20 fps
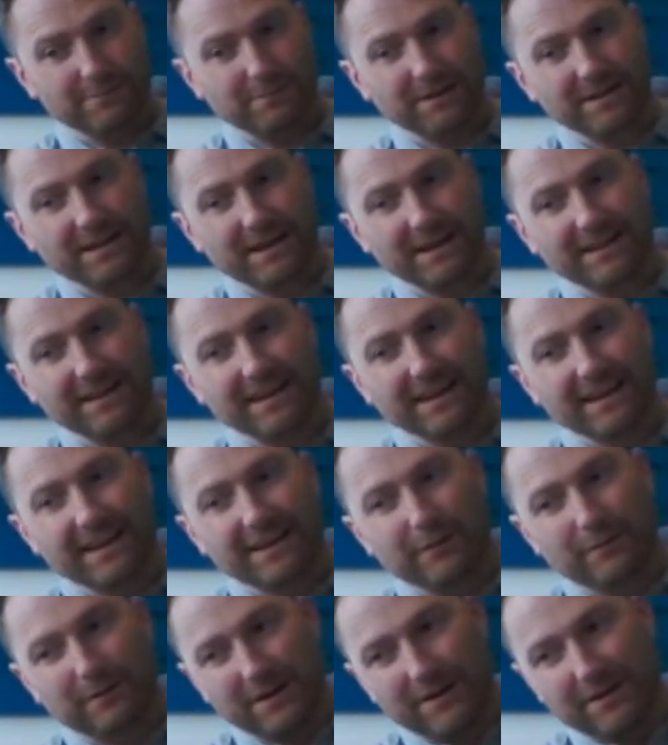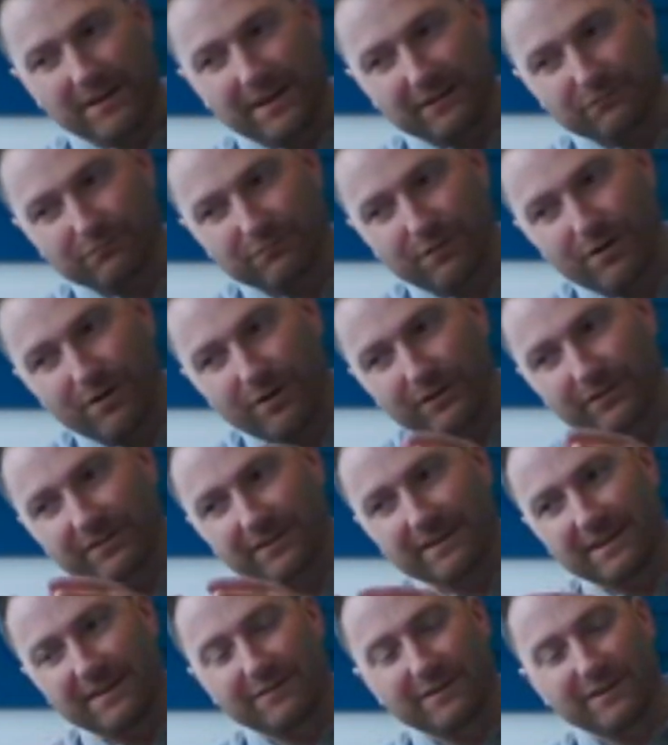but then we know that's wrong,
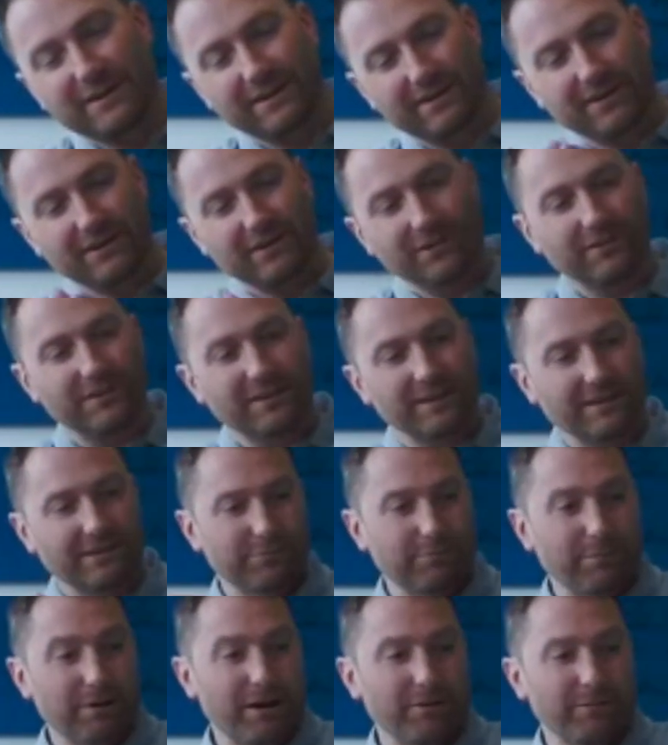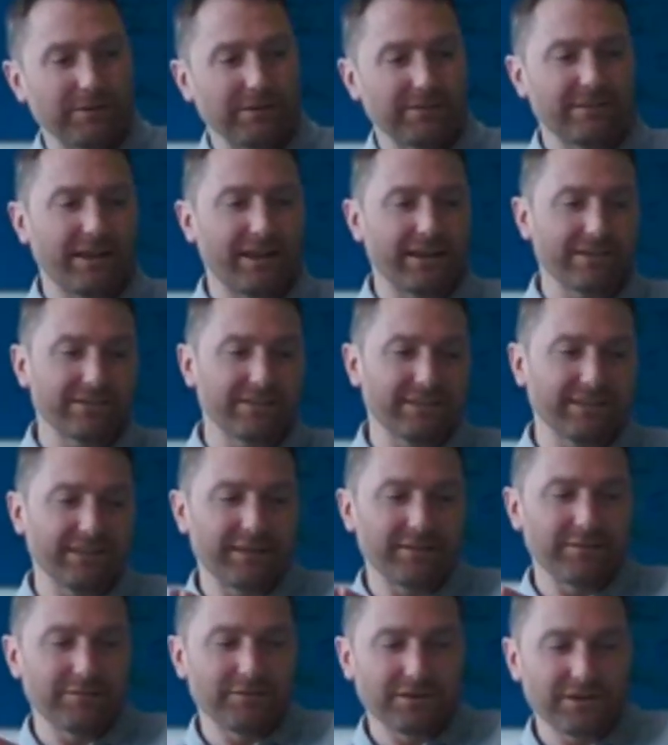so then you can use the experiments to actually
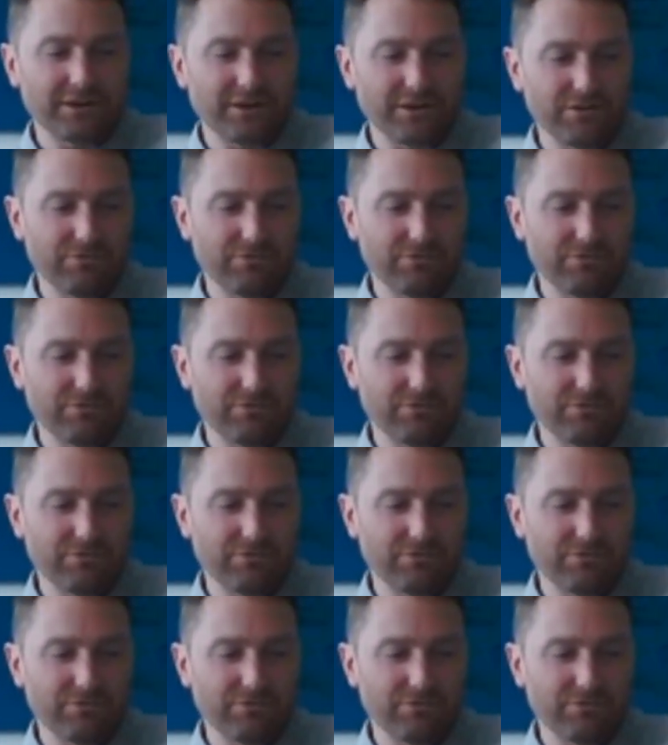then,